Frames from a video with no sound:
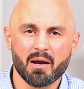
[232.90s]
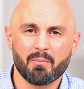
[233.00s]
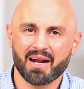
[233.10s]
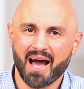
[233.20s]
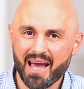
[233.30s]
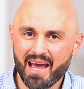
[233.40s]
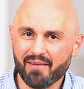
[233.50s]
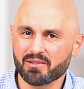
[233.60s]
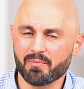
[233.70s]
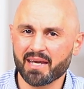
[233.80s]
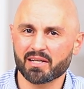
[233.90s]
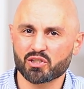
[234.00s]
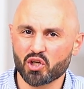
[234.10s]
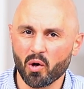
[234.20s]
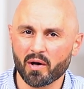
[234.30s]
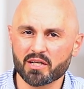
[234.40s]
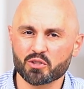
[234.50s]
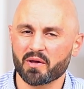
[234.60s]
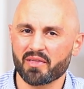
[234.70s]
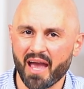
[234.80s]
But I have to make a
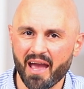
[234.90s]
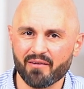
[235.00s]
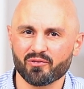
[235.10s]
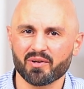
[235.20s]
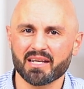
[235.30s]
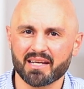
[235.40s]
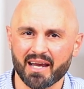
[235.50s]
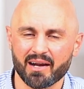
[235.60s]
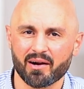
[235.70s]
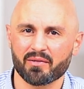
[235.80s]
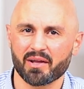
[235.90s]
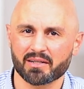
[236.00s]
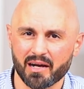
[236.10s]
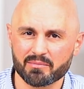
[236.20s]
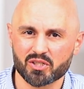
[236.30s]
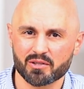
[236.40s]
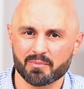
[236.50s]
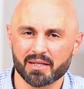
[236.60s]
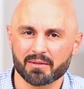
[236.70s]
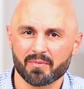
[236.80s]
choice with every care that comes to
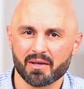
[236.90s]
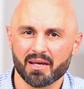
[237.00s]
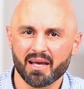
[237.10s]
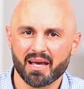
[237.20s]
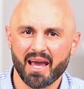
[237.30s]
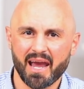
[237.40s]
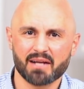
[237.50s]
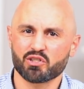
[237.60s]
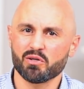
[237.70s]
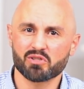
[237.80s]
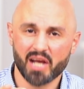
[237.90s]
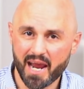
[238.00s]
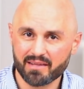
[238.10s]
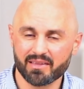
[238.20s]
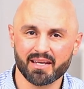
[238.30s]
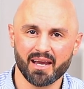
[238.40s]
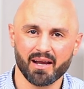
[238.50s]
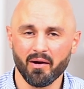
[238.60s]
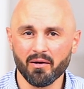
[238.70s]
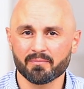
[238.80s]
me. And to take the
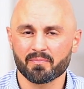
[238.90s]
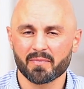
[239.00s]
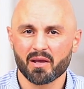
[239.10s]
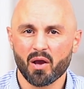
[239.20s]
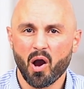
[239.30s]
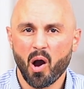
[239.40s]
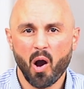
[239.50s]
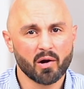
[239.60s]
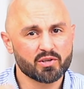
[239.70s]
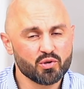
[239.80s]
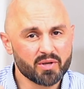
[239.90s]
care or to